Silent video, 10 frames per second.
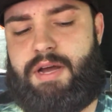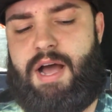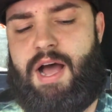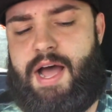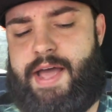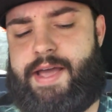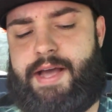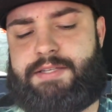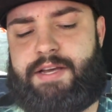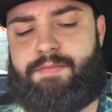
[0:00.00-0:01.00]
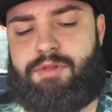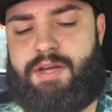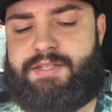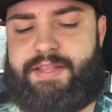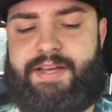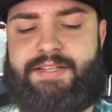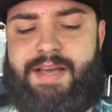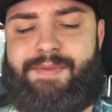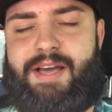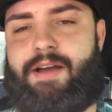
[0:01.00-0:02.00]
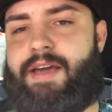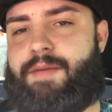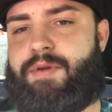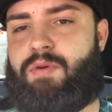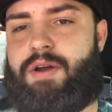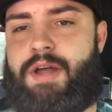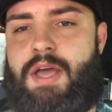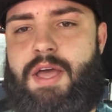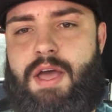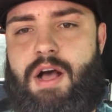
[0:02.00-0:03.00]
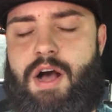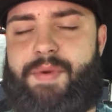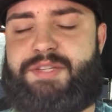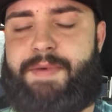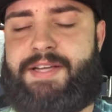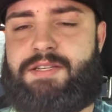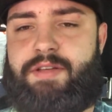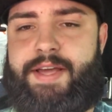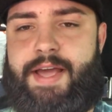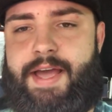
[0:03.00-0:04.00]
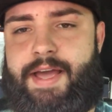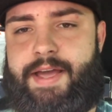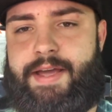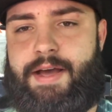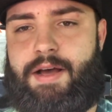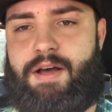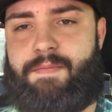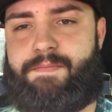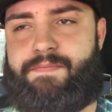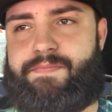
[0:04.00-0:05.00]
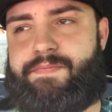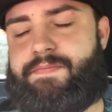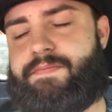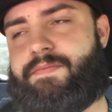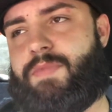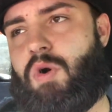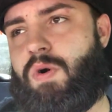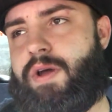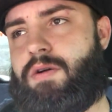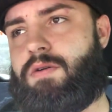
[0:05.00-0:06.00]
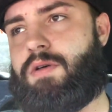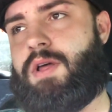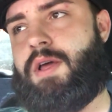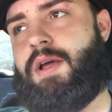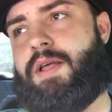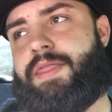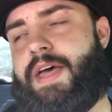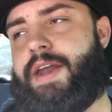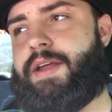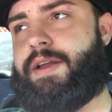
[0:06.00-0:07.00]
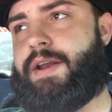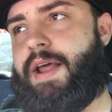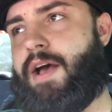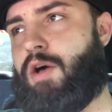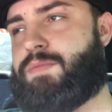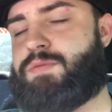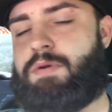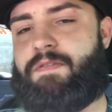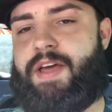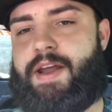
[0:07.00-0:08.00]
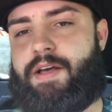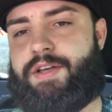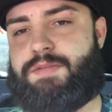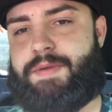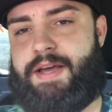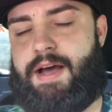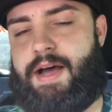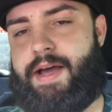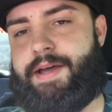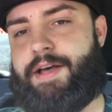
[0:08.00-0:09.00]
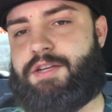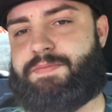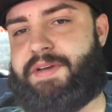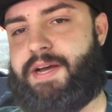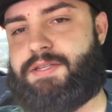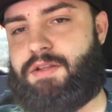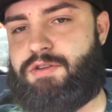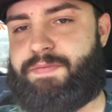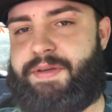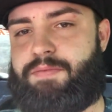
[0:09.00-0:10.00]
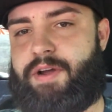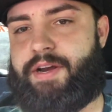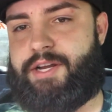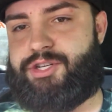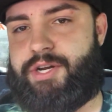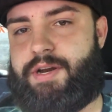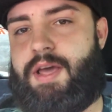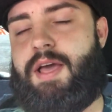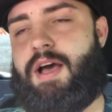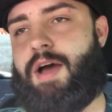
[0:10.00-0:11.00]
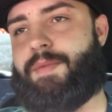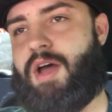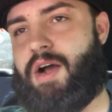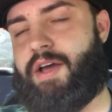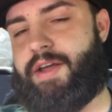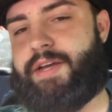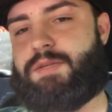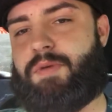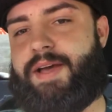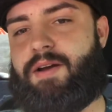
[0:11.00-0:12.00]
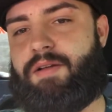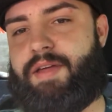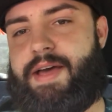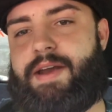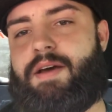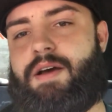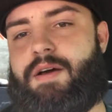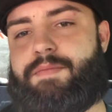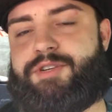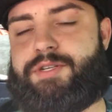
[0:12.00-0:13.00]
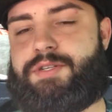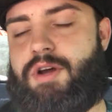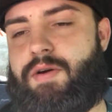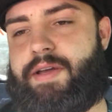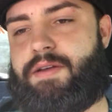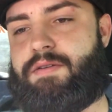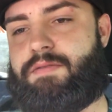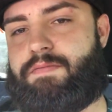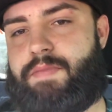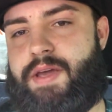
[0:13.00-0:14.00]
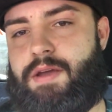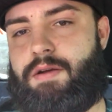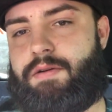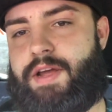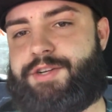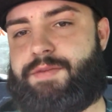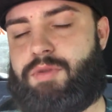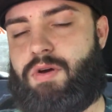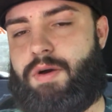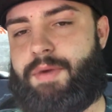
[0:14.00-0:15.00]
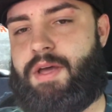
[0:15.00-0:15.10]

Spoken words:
SN+. I think it's API or AP1. It's basically a oil that helps prevent LSPI. LSPI is low speed pre-ignition. I'm not going to explain all that. Just know it can make your engine blow up,